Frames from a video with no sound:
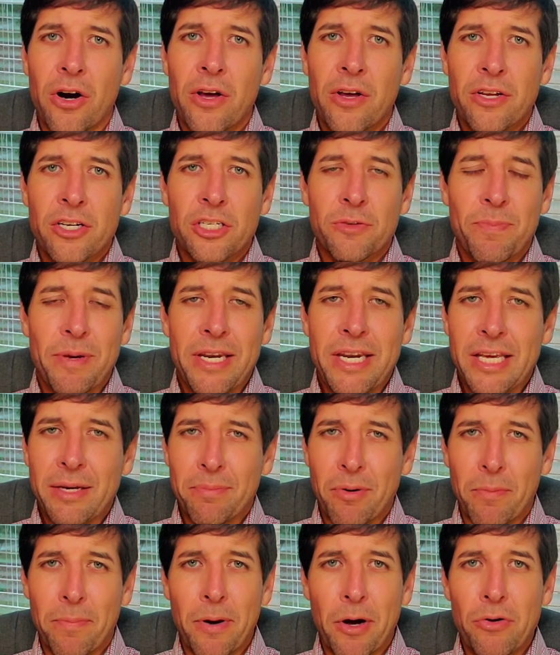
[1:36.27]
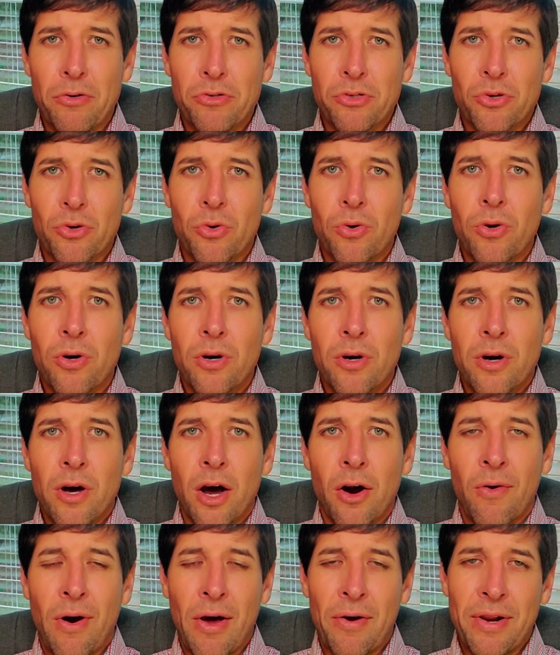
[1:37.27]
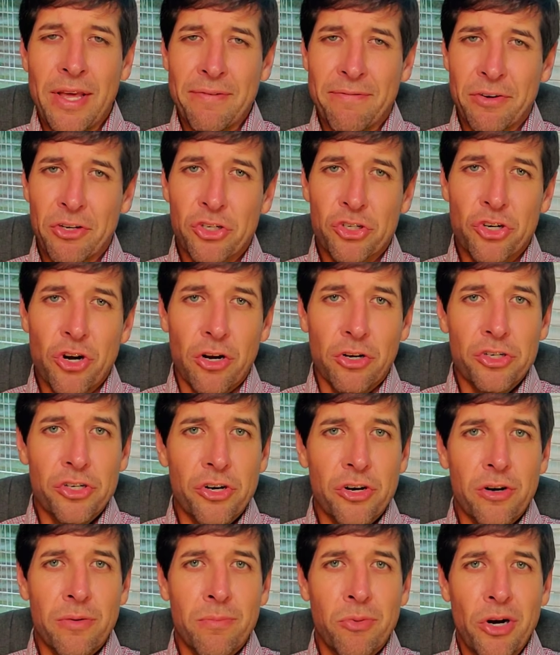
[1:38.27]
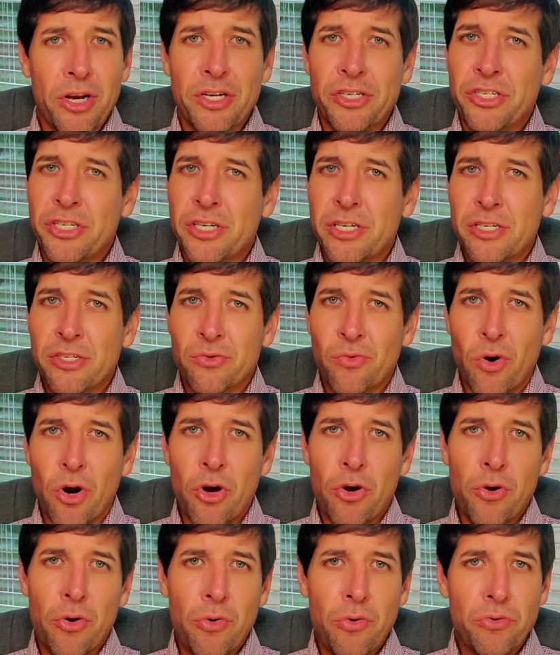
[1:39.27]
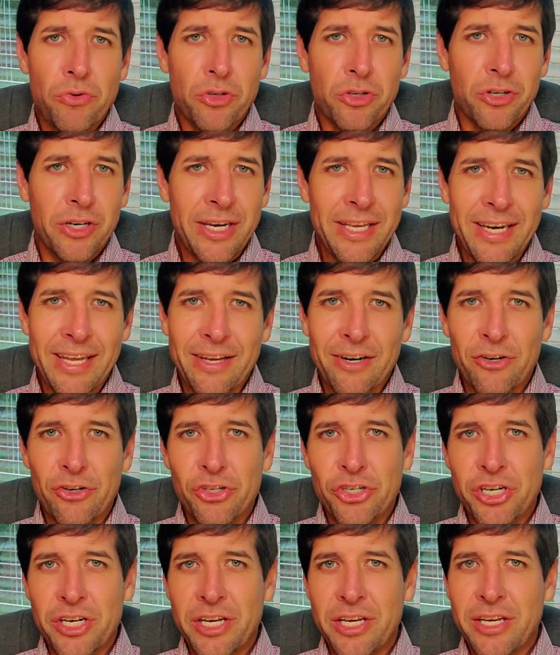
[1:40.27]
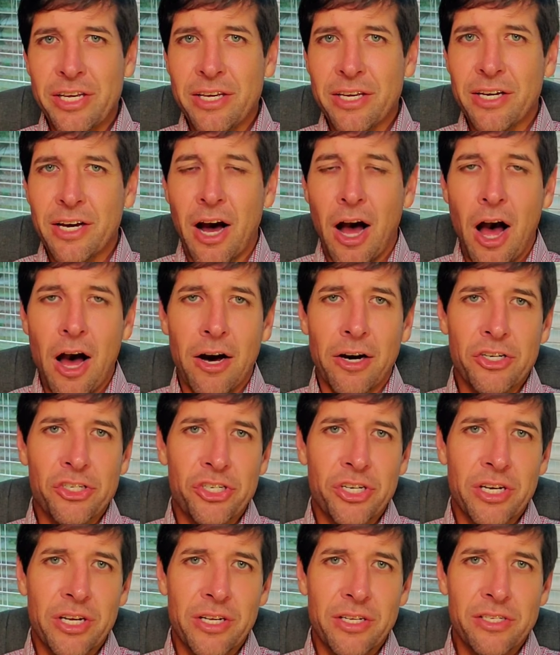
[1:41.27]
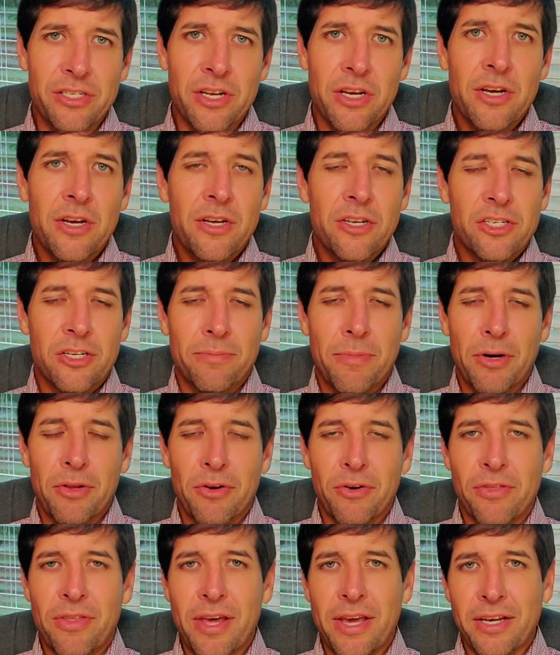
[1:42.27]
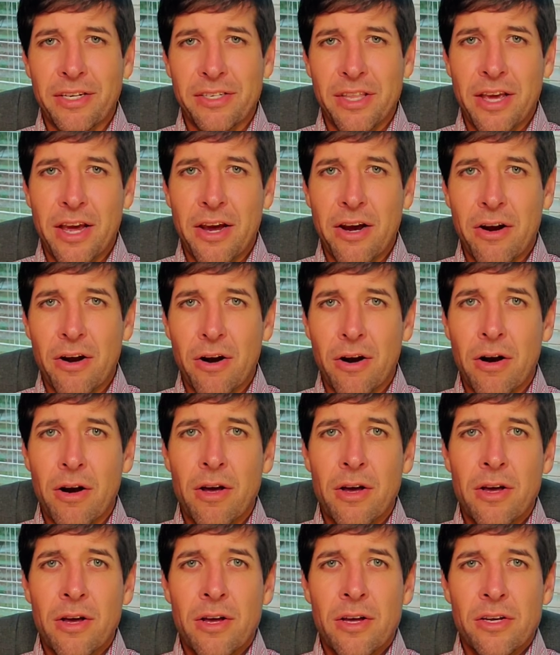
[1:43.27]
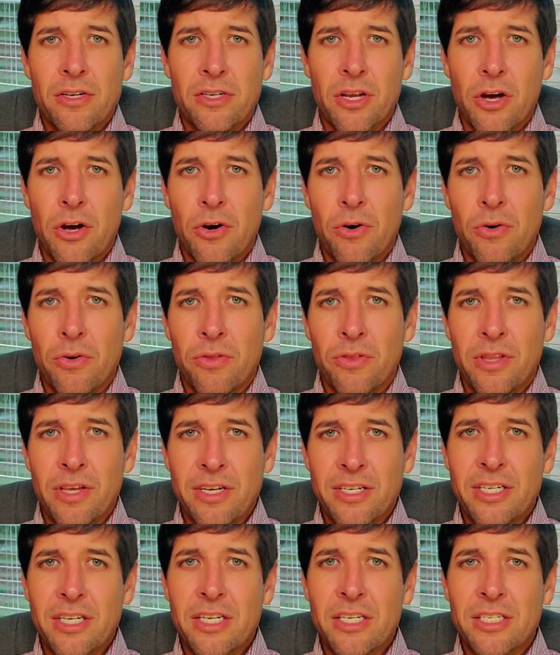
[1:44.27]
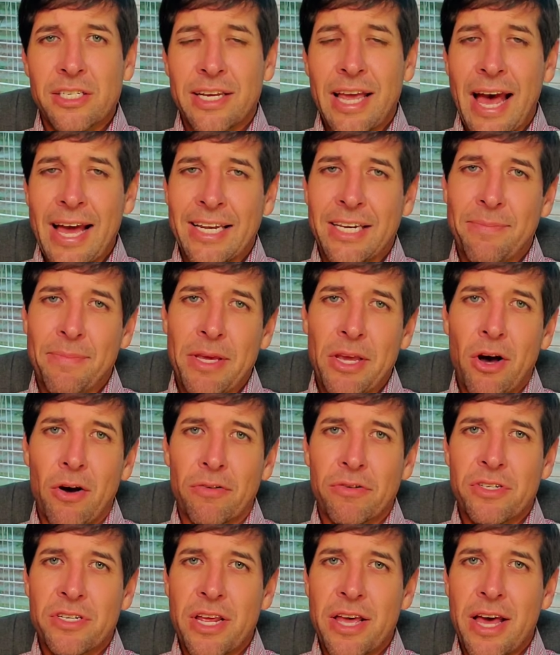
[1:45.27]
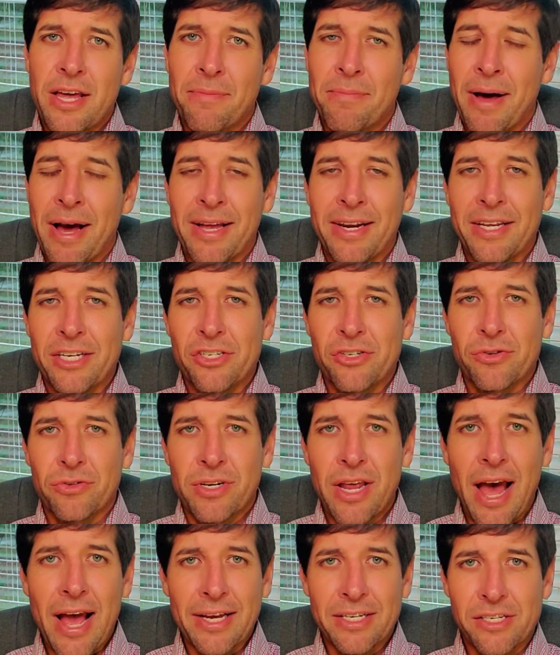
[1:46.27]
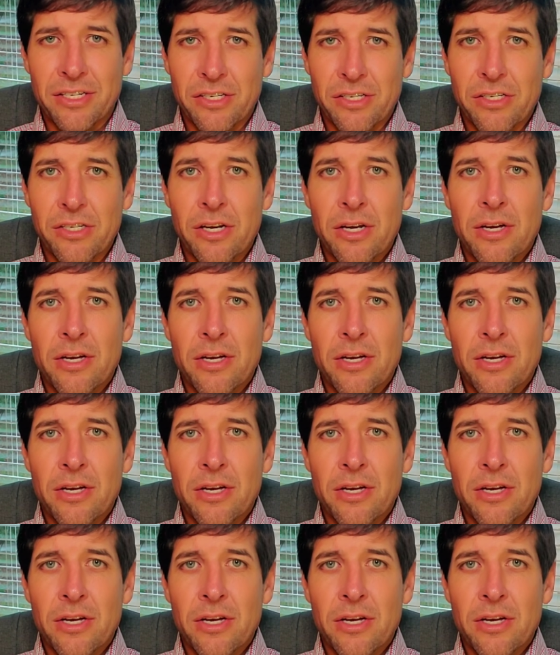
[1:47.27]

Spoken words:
spending proposal around infrastructure, bridges, roads, clean energy, colleges, some other things there. So this has got to be offset by additional taxes.